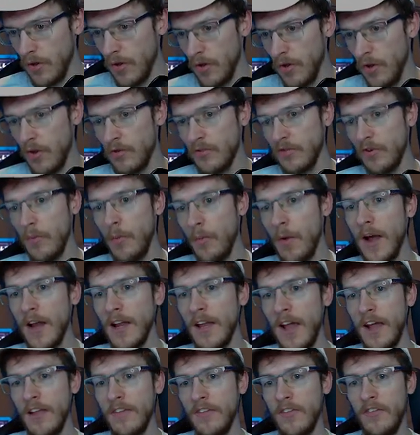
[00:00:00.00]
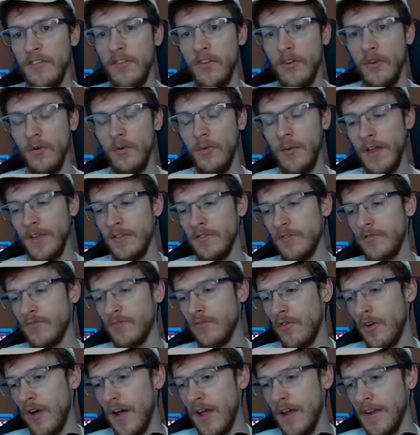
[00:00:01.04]
So what I like to do is
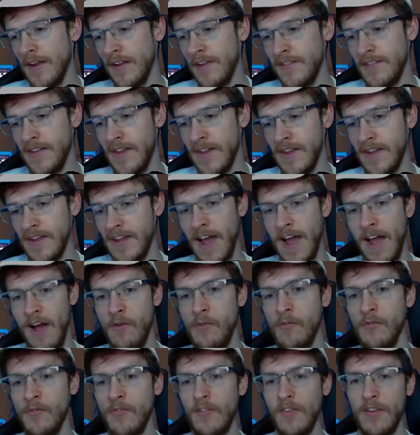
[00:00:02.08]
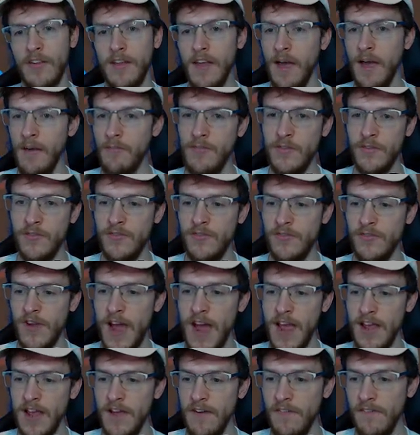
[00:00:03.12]
try and take out Captain
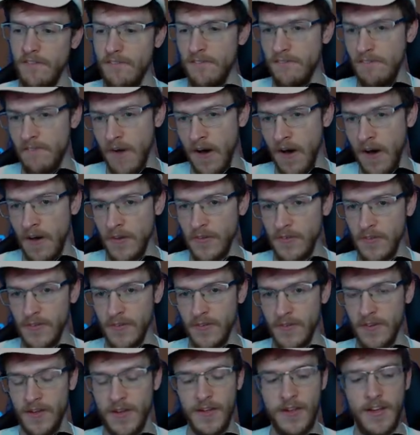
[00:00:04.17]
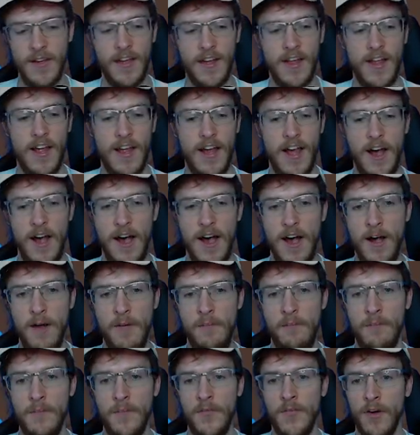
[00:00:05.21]
Jack first.
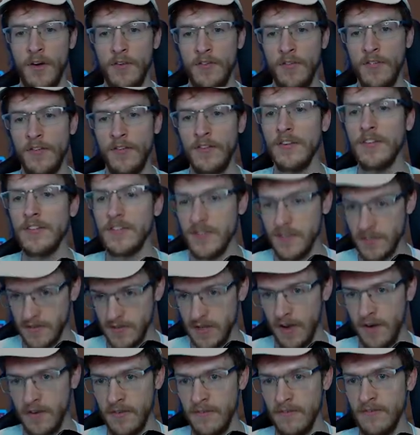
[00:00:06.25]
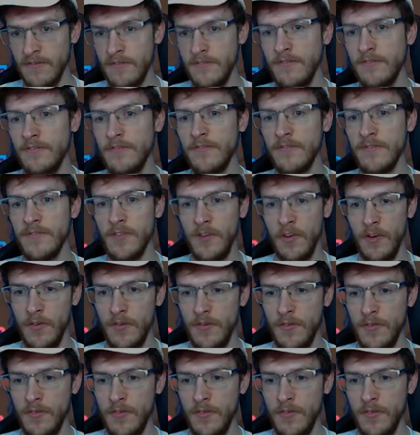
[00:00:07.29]
Um, so stun, good.